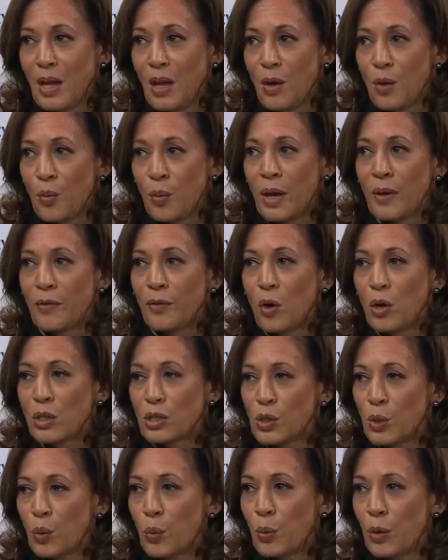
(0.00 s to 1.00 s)
We have
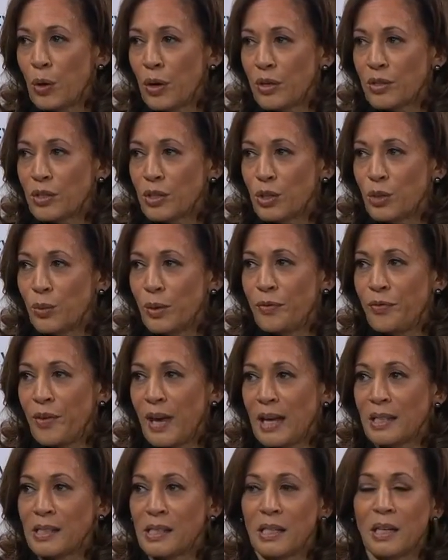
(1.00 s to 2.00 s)
also worked to
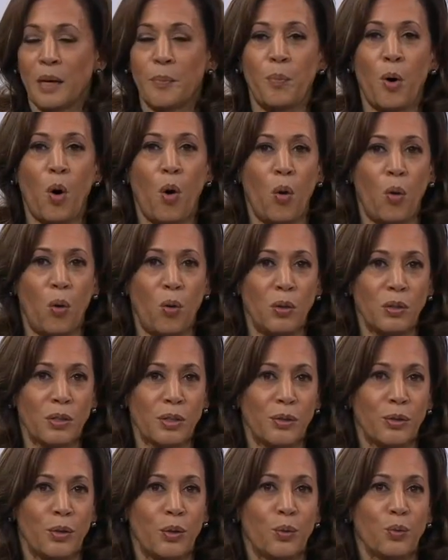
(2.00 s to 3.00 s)
advance and
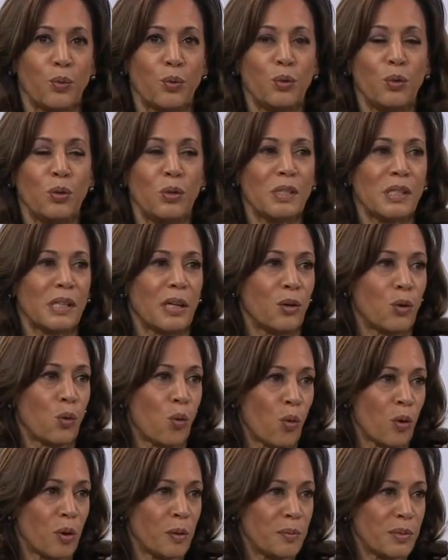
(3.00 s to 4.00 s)
uphold rules and
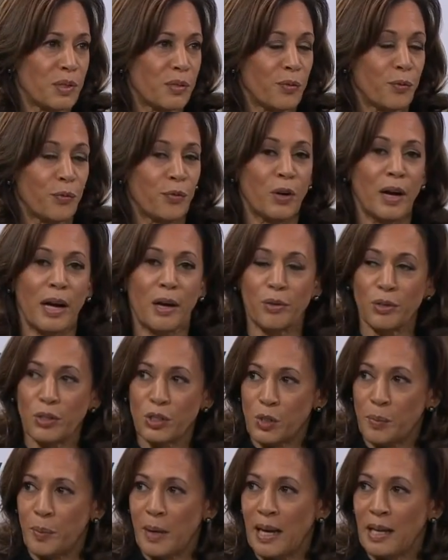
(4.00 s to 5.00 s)
norms for outer
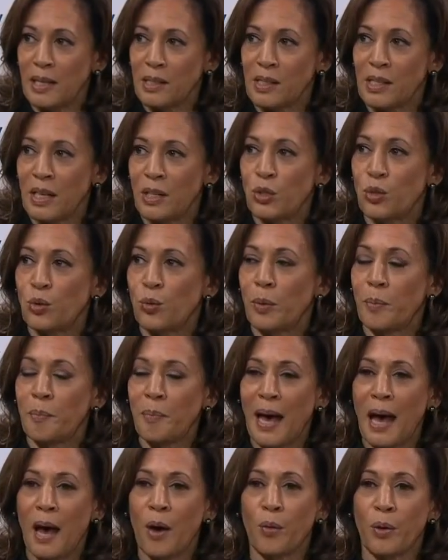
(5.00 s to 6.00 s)
space and to
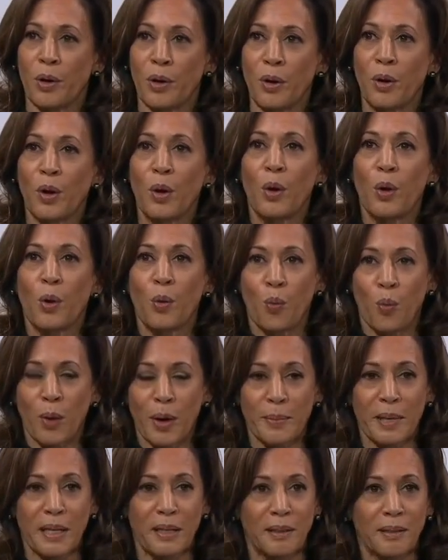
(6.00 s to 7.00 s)
empower
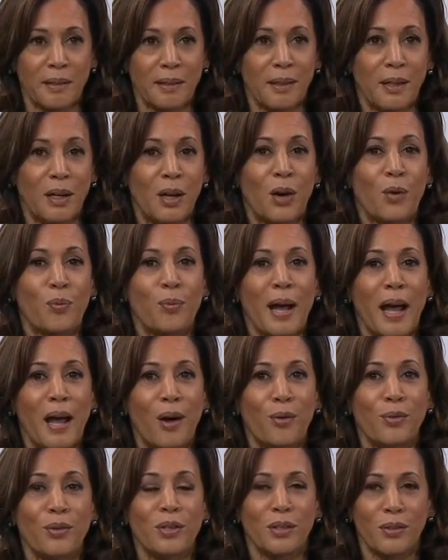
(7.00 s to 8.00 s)
women
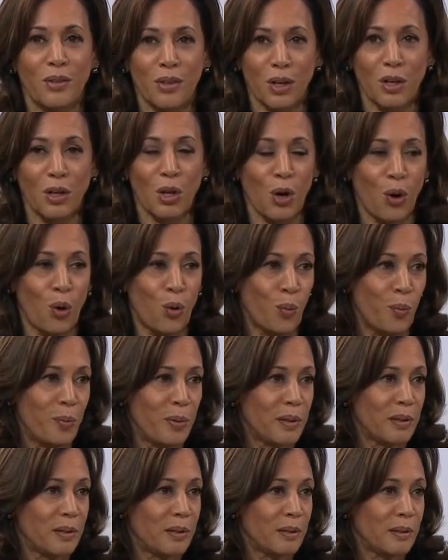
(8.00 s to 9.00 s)
around the
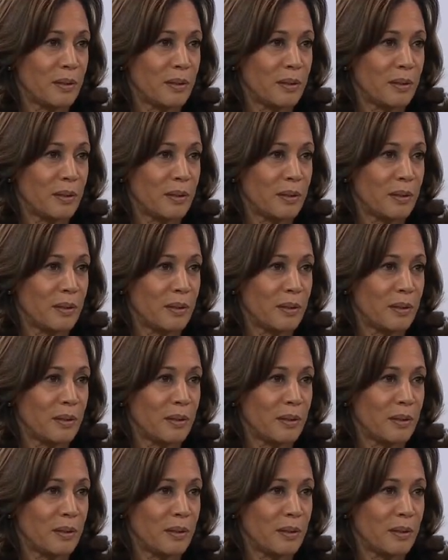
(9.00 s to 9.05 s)
globe.